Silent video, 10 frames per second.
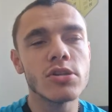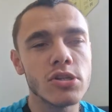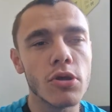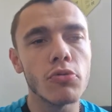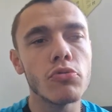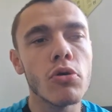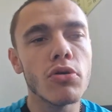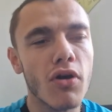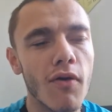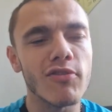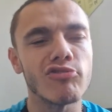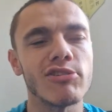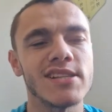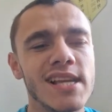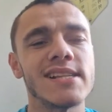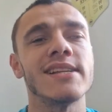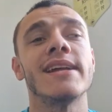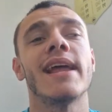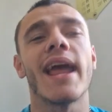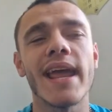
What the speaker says: to Coventry City